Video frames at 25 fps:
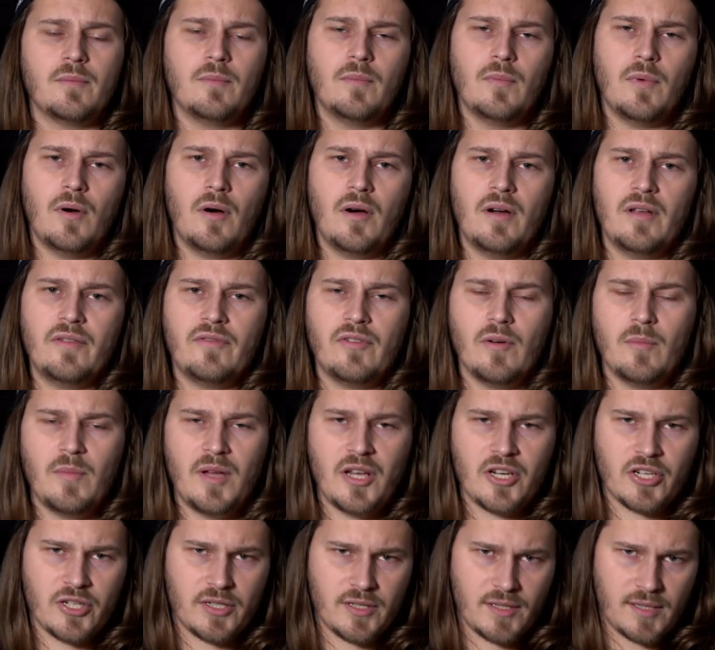more
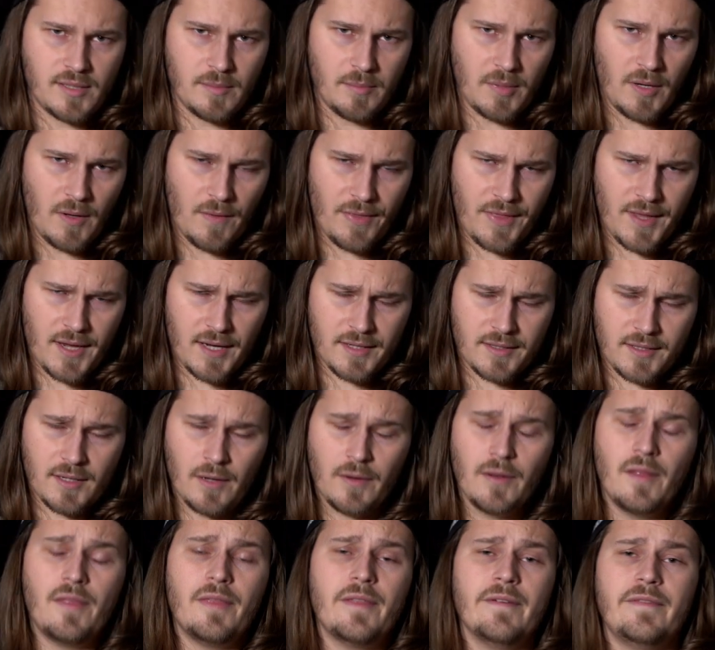information about that
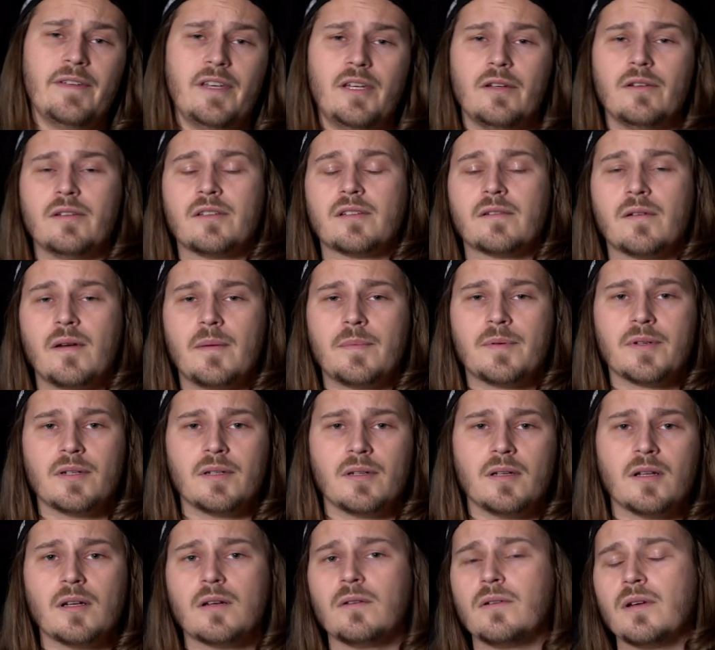down in the video
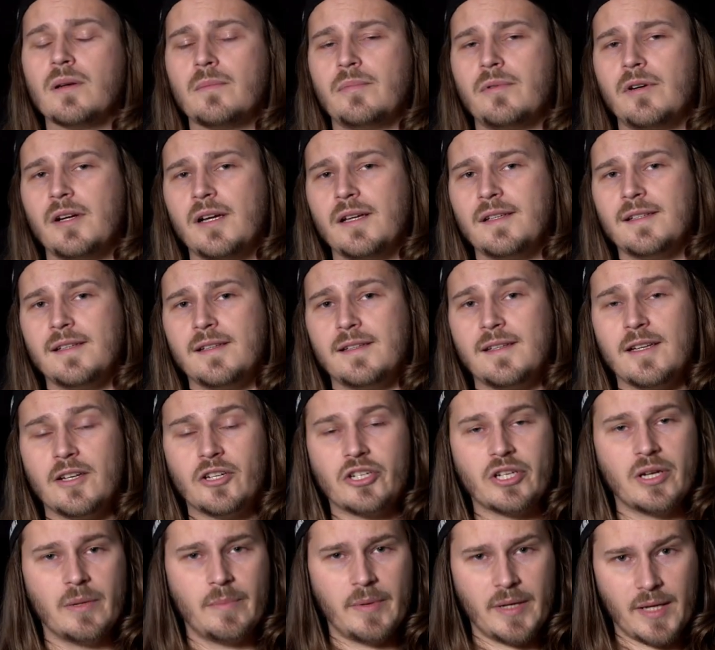description, including prices and
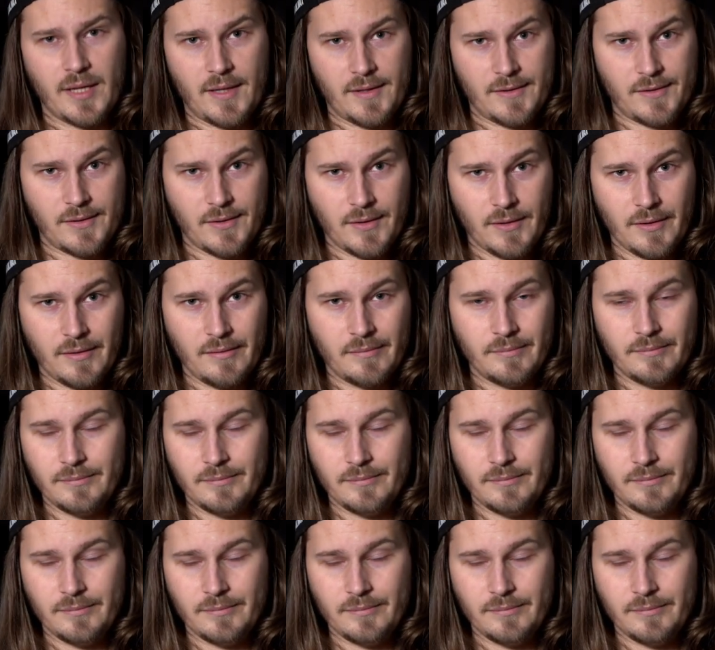shipping and so on.